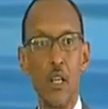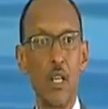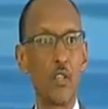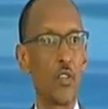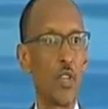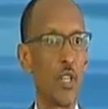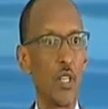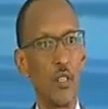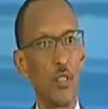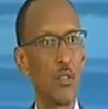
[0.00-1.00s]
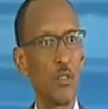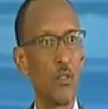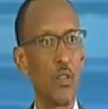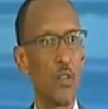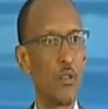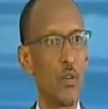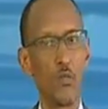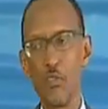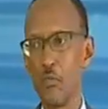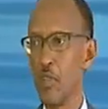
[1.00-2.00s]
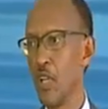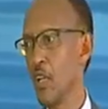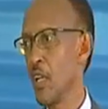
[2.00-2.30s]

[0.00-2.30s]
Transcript: actually, no, for me,